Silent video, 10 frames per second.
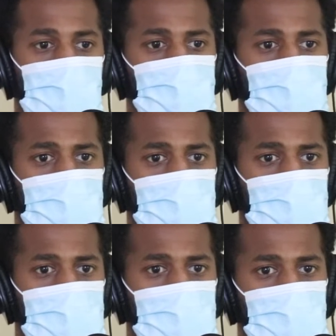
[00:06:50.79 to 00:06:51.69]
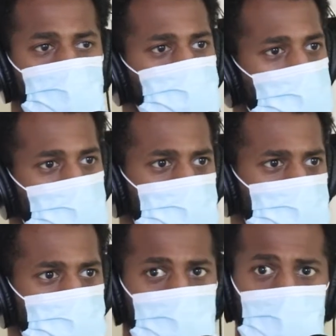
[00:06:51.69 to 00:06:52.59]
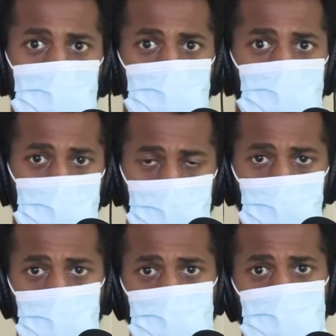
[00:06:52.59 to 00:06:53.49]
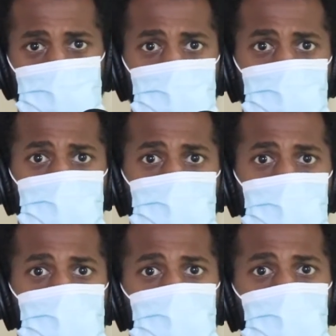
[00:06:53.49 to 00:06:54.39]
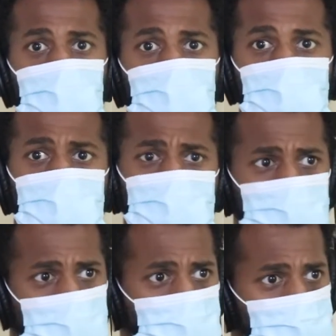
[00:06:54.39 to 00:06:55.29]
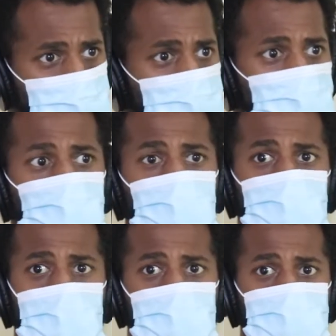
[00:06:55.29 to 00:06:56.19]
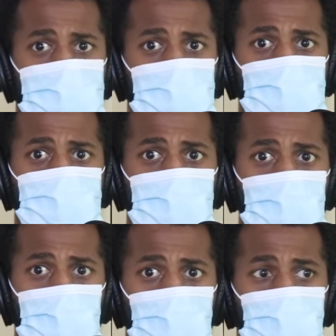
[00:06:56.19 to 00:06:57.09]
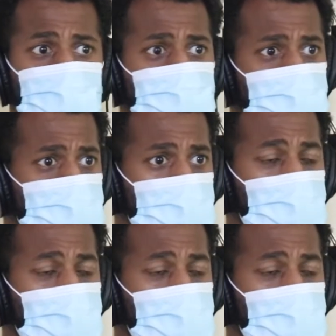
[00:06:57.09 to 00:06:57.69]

But those are all in vain. The real question is like, what is it that you really want out of it? Because once you get to the